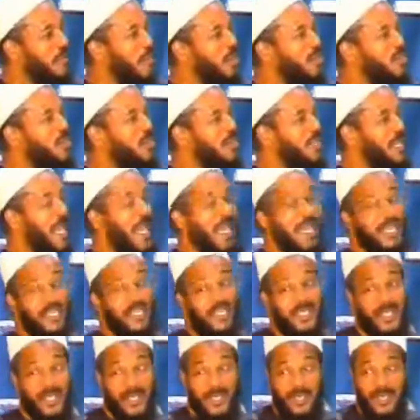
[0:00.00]
in most
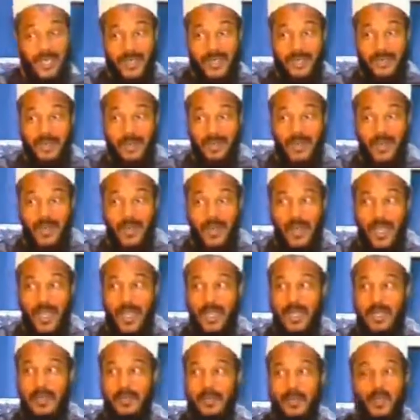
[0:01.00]
societies.
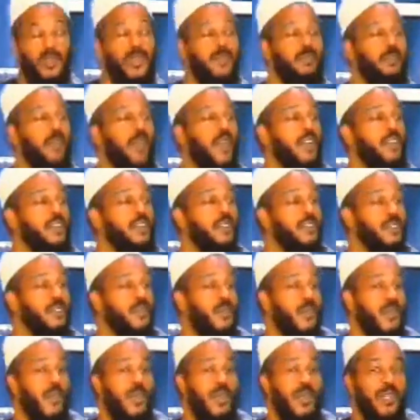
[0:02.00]
Right? Most parts of the
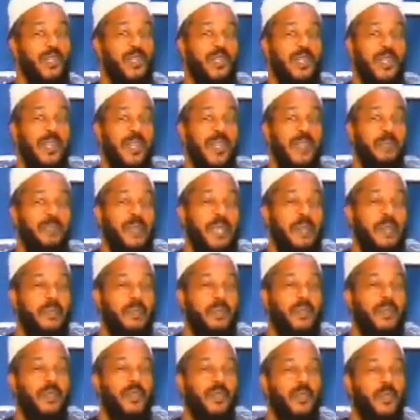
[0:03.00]
world,
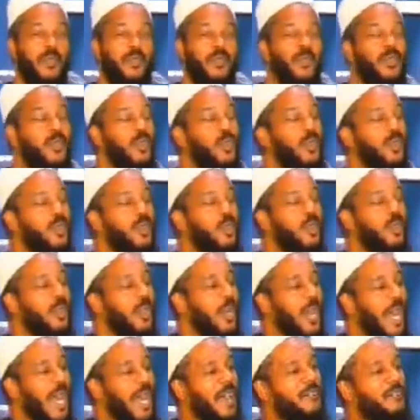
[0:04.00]
people do
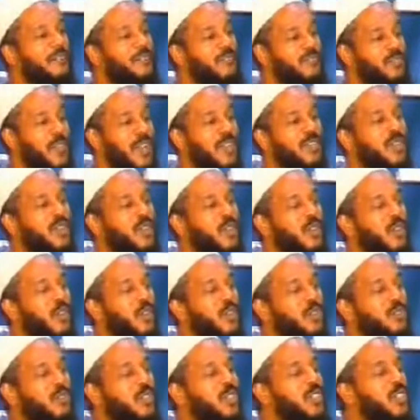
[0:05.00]
have dress
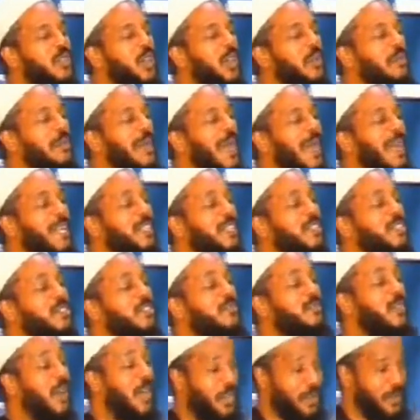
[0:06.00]
codes which they're obliged
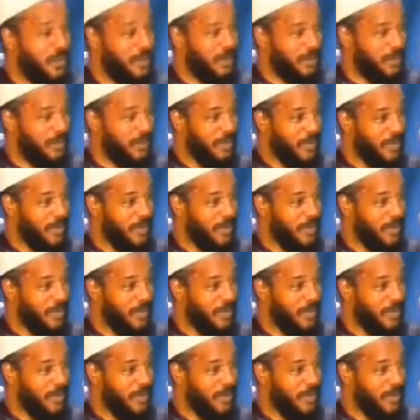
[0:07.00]
to follow.